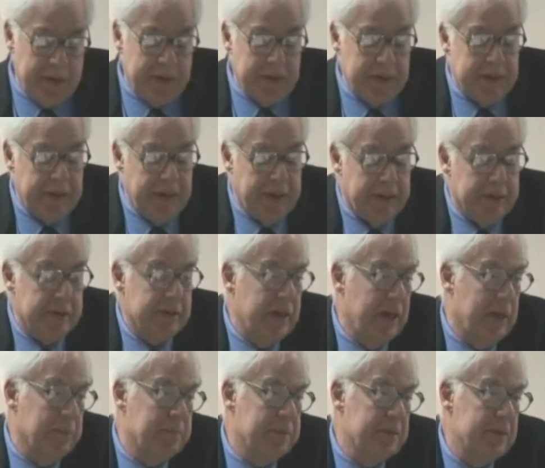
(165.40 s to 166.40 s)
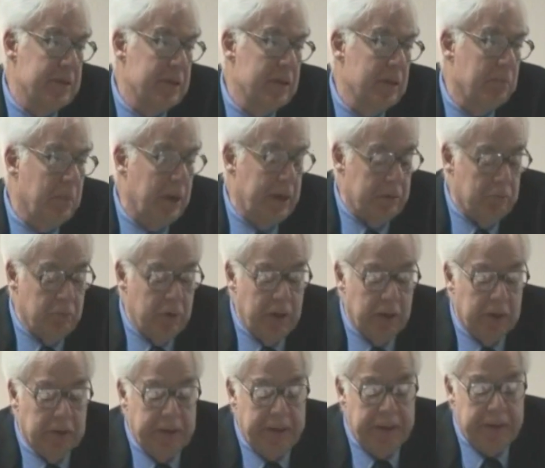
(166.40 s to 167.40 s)
to take steps that might well
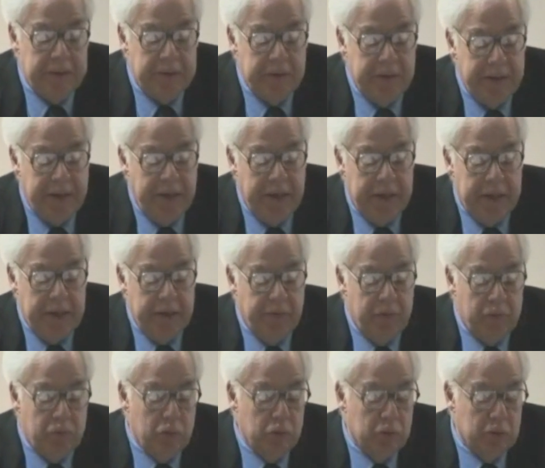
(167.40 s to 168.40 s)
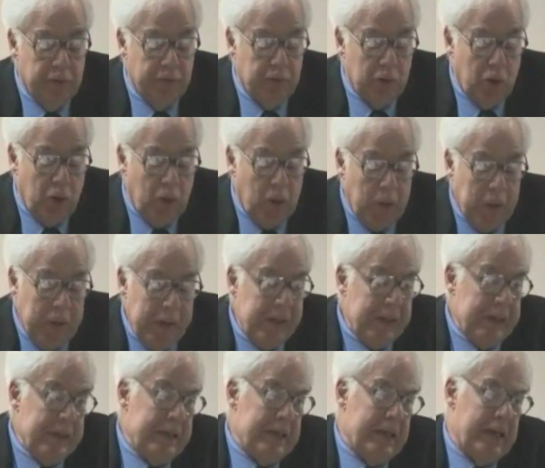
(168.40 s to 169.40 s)
lead to the end of the rule of law
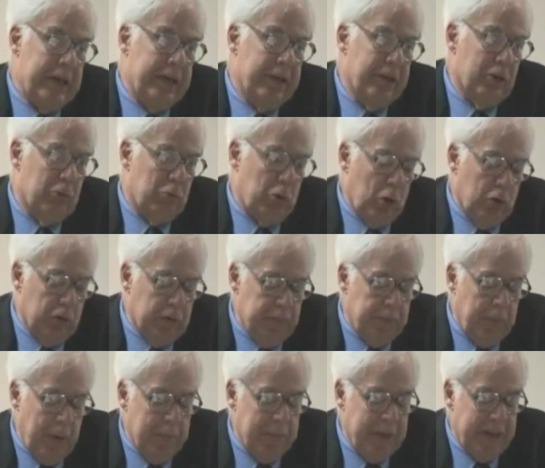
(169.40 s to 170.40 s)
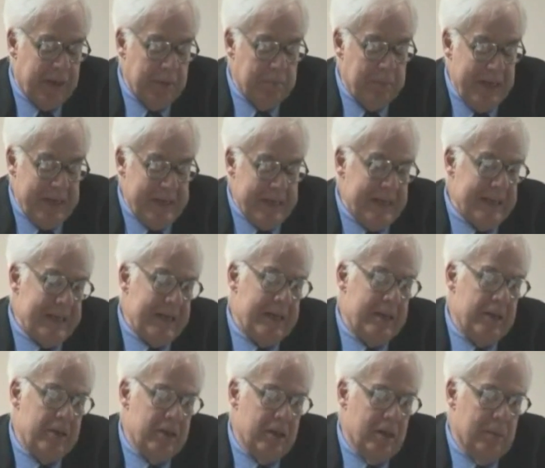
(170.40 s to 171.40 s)
and to the role of public opinion in
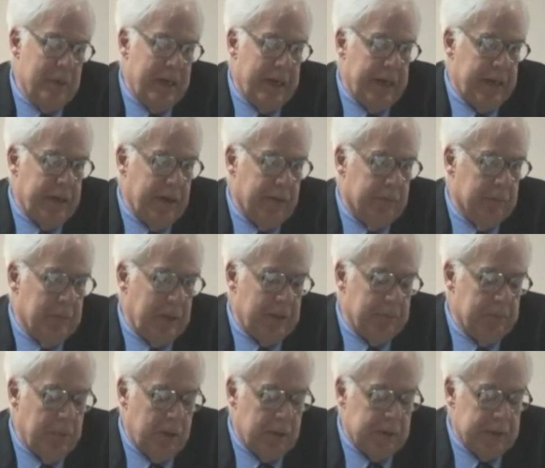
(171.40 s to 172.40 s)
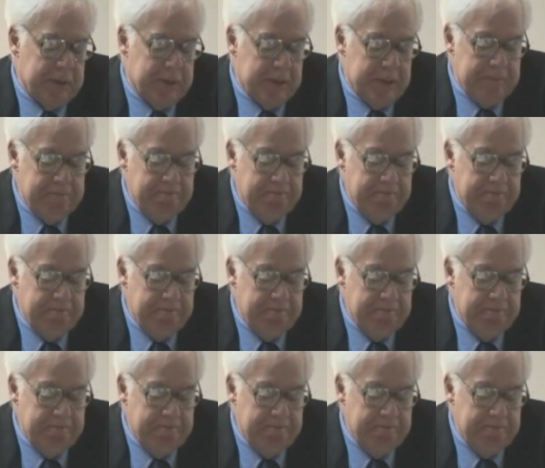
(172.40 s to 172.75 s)
determining government policy.